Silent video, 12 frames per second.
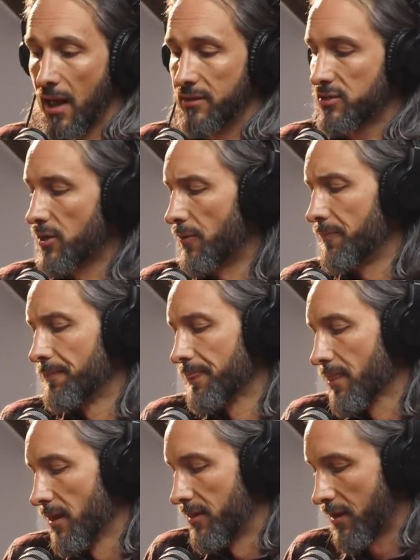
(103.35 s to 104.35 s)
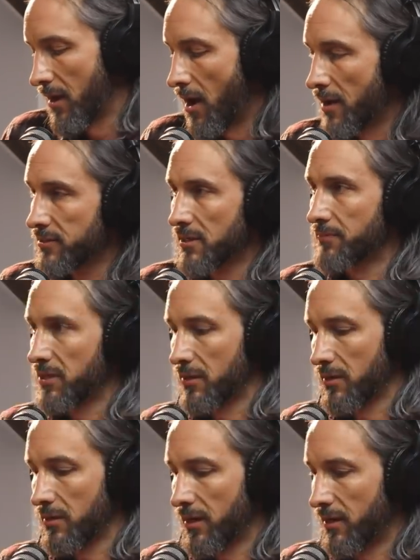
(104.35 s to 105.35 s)
And so the concept
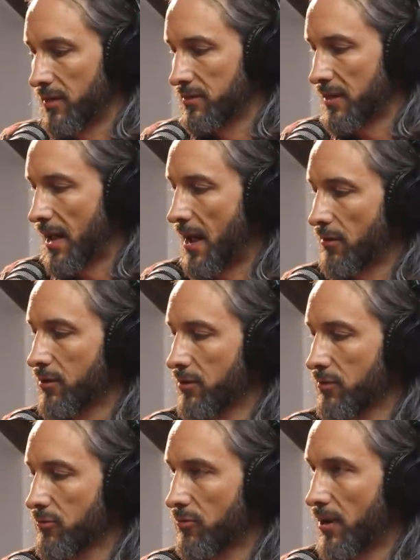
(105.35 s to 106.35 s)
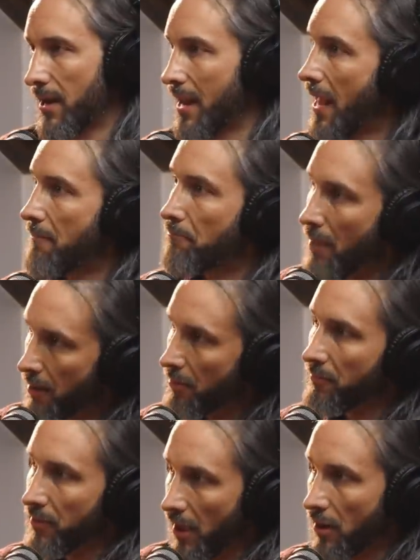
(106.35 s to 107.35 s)
here is, how can you create a
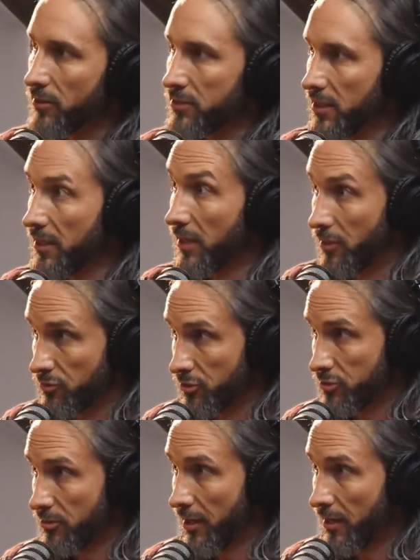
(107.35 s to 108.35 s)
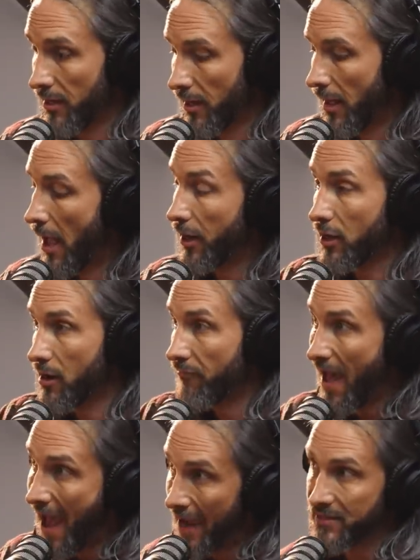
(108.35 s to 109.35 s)
minimum guaranteed interest rate? How can you
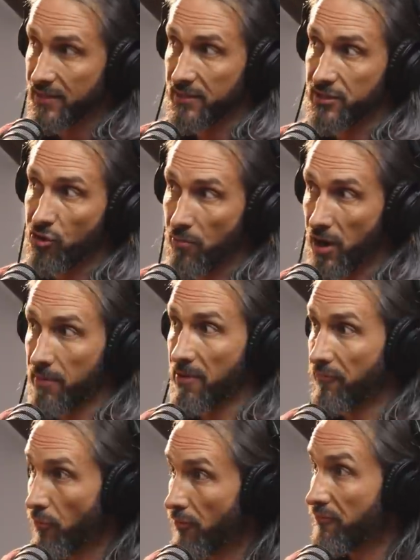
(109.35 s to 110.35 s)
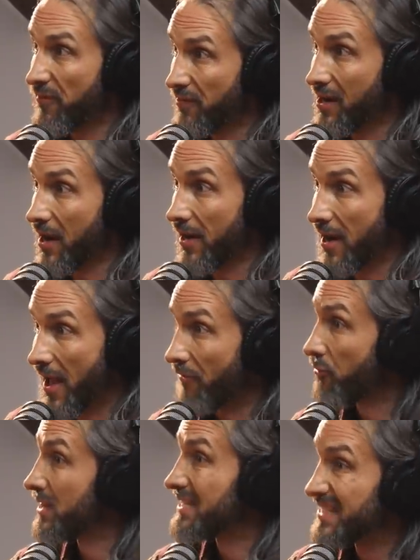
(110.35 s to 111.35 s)
have access to your money before
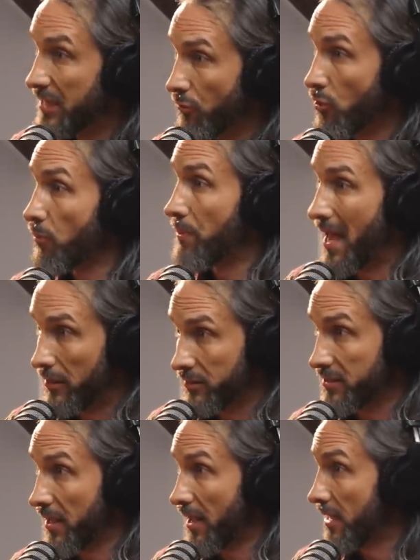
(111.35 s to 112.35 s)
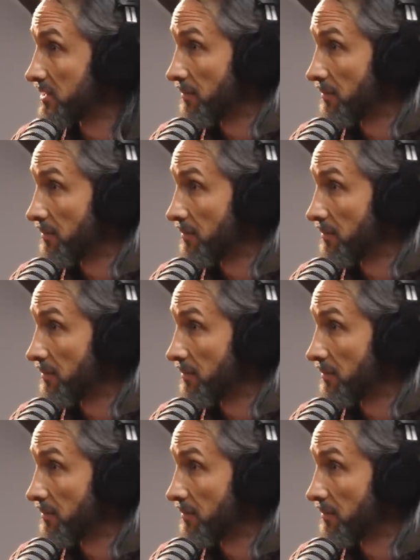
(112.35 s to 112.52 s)
59.5 with zero penalty?